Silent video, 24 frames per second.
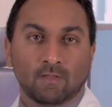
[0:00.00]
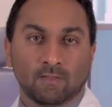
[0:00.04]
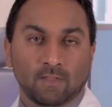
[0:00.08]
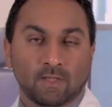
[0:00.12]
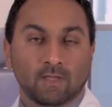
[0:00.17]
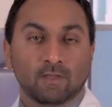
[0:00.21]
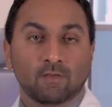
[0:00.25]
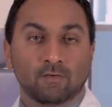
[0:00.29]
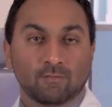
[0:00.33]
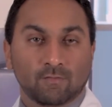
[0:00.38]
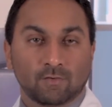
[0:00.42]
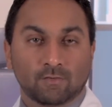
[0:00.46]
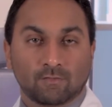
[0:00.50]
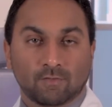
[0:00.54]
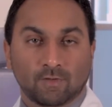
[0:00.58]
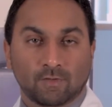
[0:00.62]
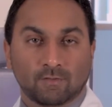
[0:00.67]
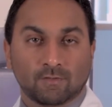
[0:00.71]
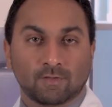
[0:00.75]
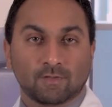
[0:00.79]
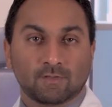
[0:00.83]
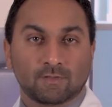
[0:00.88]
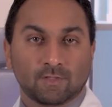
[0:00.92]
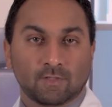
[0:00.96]
Thank you for
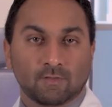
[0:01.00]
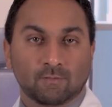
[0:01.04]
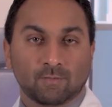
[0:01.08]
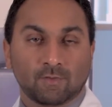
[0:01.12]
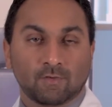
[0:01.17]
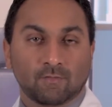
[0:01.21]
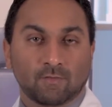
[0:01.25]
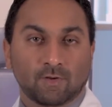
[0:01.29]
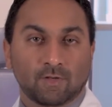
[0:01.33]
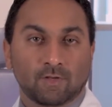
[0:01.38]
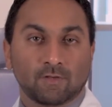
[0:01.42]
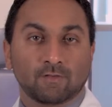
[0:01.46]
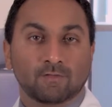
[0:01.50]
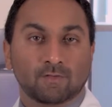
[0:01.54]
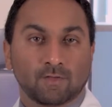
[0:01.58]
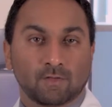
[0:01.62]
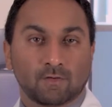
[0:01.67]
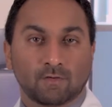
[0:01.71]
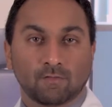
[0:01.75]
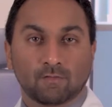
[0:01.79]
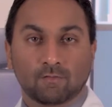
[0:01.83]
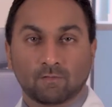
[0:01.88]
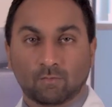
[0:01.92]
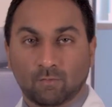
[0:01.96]
trusting Chesapeake Retina
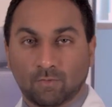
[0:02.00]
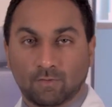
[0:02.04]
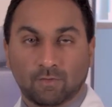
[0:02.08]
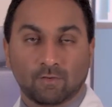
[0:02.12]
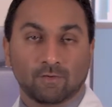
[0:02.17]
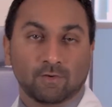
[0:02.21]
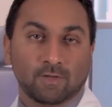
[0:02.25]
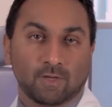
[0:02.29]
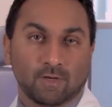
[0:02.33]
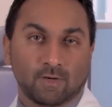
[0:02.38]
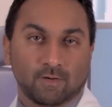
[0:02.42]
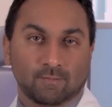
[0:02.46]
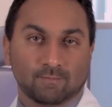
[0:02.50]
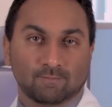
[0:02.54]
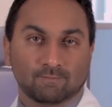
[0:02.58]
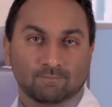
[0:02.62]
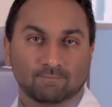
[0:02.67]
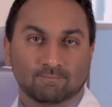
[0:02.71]
Centers with your care.